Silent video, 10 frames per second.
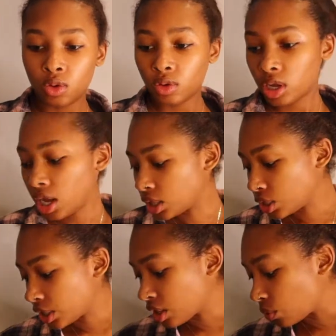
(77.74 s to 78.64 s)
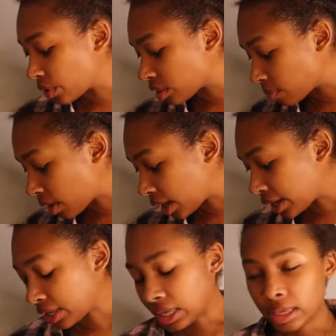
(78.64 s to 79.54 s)
colored it with
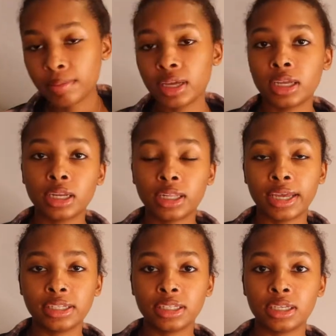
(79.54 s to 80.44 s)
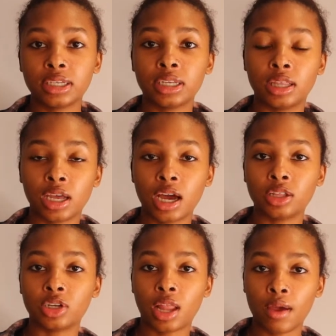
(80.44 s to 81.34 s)
my Ebin lace tint in the
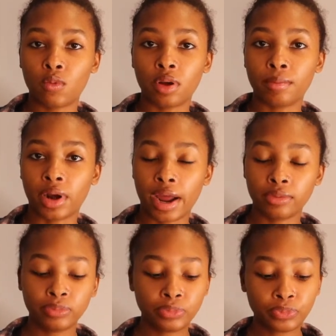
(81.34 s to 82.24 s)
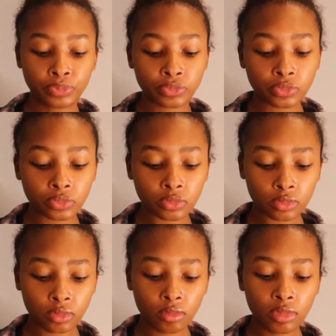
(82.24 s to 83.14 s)
color light warm brown,
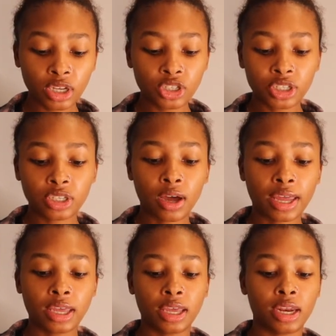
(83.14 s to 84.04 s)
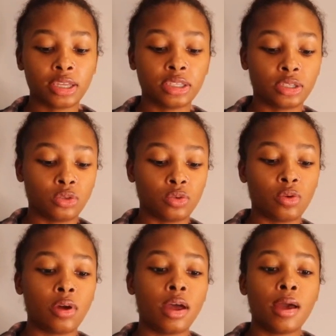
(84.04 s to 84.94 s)
just so I can get it
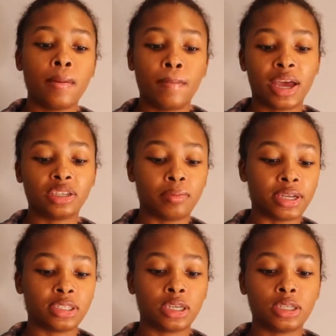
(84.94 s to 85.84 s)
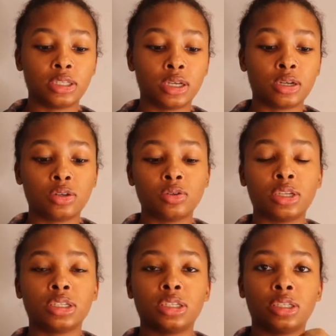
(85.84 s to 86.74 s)
to match my skin tone.
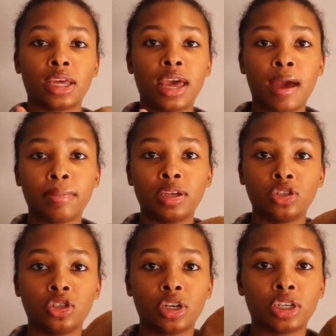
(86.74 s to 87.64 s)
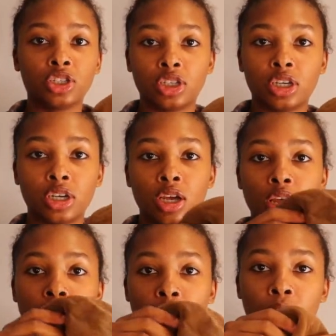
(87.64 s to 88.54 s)
This is the cap construction.
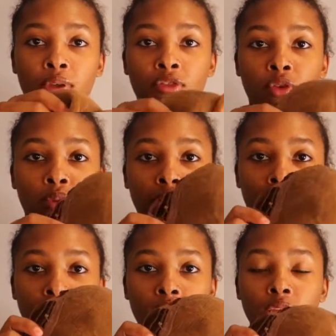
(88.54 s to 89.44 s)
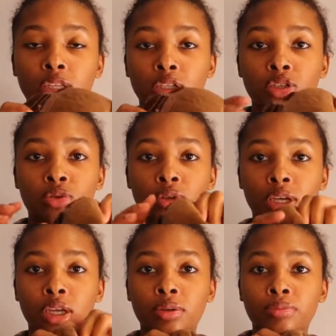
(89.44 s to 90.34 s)
Before we get into
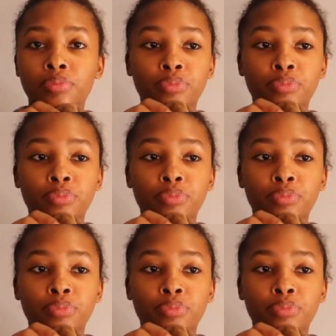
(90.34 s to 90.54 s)
it,